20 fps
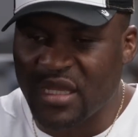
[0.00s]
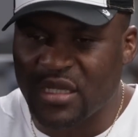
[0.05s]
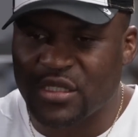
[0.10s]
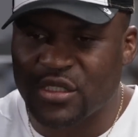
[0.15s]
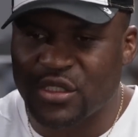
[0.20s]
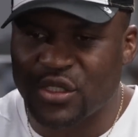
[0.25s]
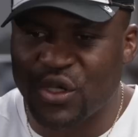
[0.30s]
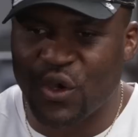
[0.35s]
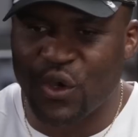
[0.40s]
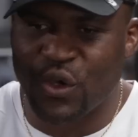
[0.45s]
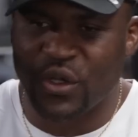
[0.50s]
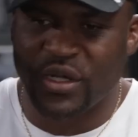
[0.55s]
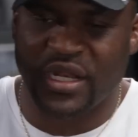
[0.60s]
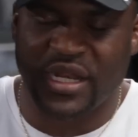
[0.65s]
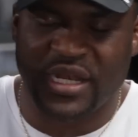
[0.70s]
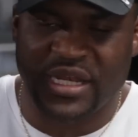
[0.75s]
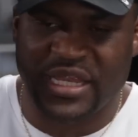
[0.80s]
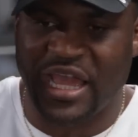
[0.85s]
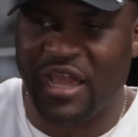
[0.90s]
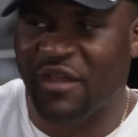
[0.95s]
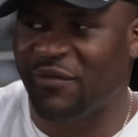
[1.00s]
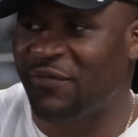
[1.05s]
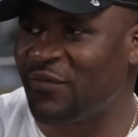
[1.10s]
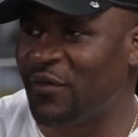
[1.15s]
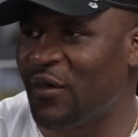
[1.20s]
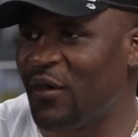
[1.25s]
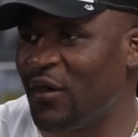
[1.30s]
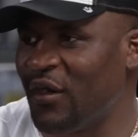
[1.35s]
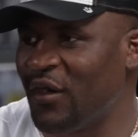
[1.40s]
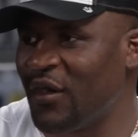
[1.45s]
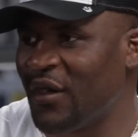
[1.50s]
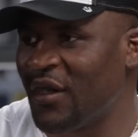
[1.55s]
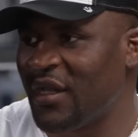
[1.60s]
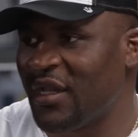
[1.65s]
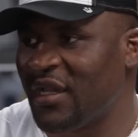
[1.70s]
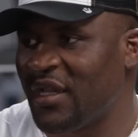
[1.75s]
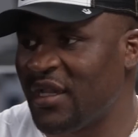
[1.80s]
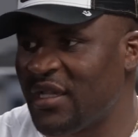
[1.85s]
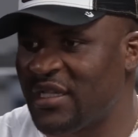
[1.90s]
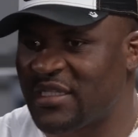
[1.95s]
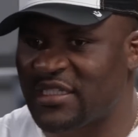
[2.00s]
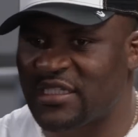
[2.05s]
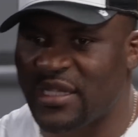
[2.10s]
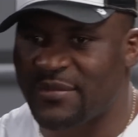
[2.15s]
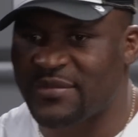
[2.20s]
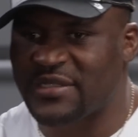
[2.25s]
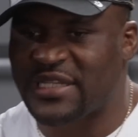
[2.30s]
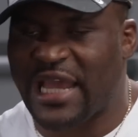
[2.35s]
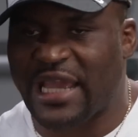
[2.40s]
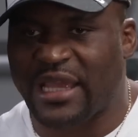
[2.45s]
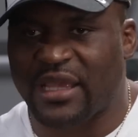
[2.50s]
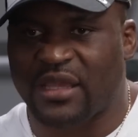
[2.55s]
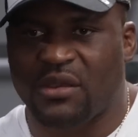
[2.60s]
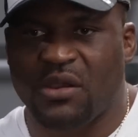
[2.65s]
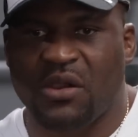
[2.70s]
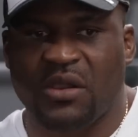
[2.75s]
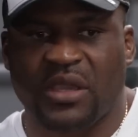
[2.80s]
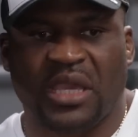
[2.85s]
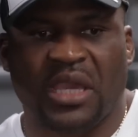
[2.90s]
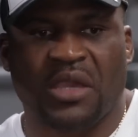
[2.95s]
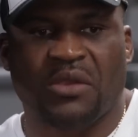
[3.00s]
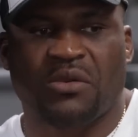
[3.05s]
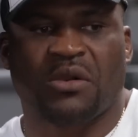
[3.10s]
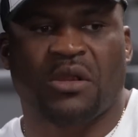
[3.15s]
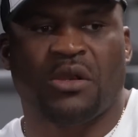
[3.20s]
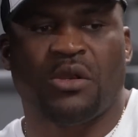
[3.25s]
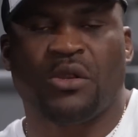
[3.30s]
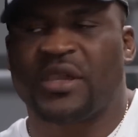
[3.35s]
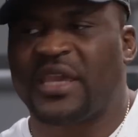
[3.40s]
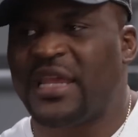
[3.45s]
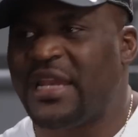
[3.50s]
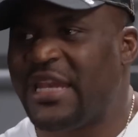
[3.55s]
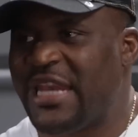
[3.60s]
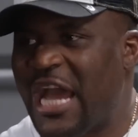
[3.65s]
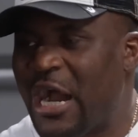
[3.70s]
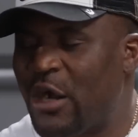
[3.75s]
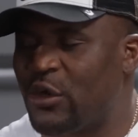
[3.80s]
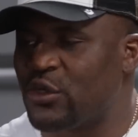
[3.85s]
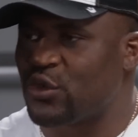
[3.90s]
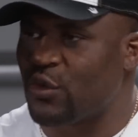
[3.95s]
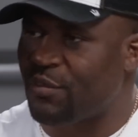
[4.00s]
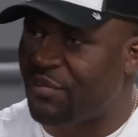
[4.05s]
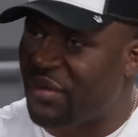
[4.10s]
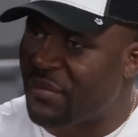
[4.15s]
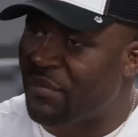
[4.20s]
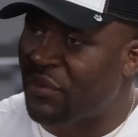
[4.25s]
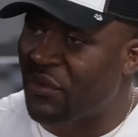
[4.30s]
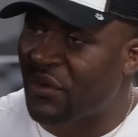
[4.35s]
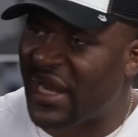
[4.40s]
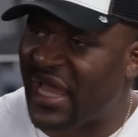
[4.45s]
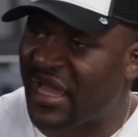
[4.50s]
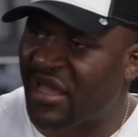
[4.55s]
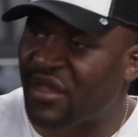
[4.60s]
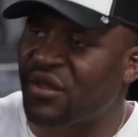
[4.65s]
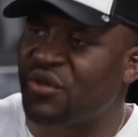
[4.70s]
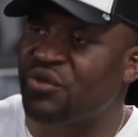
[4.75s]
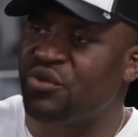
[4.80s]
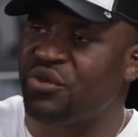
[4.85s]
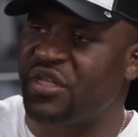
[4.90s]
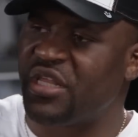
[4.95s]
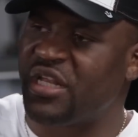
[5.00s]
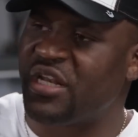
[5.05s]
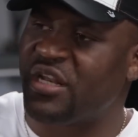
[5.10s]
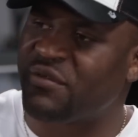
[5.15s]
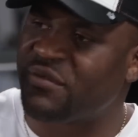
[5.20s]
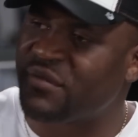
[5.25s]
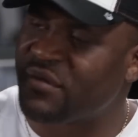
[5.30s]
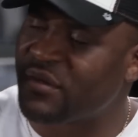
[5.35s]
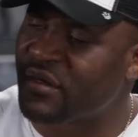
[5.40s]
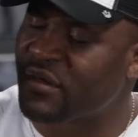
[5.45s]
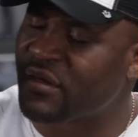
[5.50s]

So therefore, it seems like, okay, you are looking down to people, like you didn't